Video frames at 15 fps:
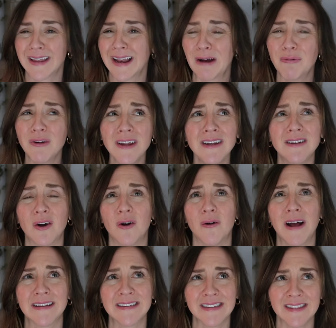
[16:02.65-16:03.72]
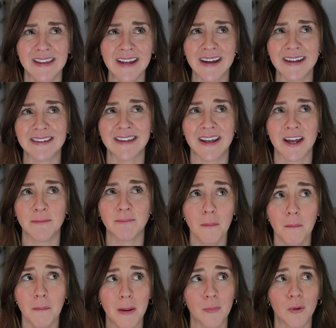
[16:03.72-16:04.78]
And I really don't, I think I said
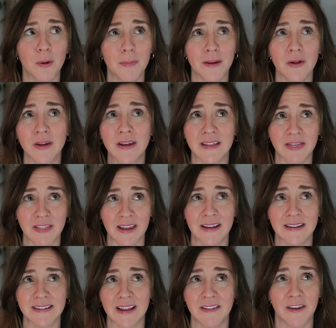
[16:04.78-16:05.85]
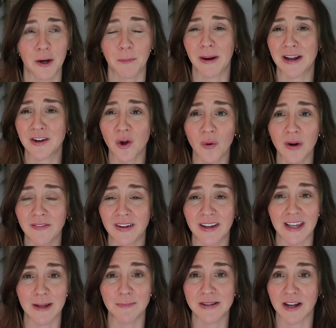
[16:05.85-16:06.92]
memorabilia things in there, but I don't even
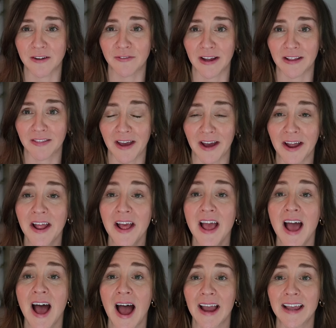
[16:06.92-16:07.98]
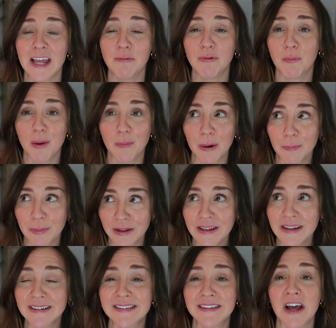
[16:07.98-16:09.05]
keep stuff like that. I keep the
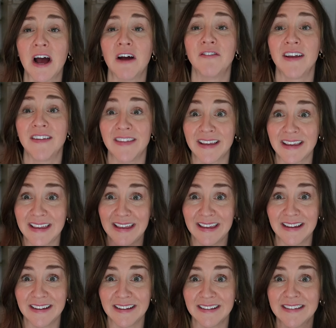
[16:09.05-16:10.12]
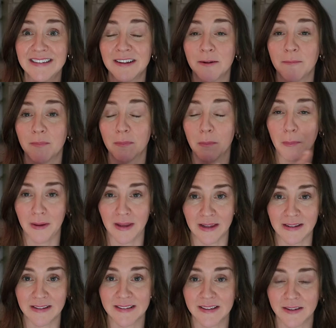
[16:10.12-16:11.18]
memorabilia stuff in the kids
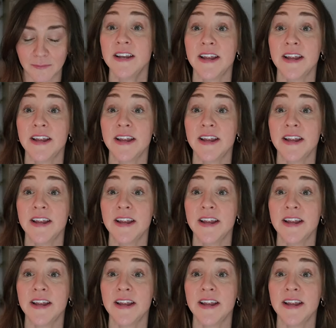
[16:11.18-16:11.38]
bins.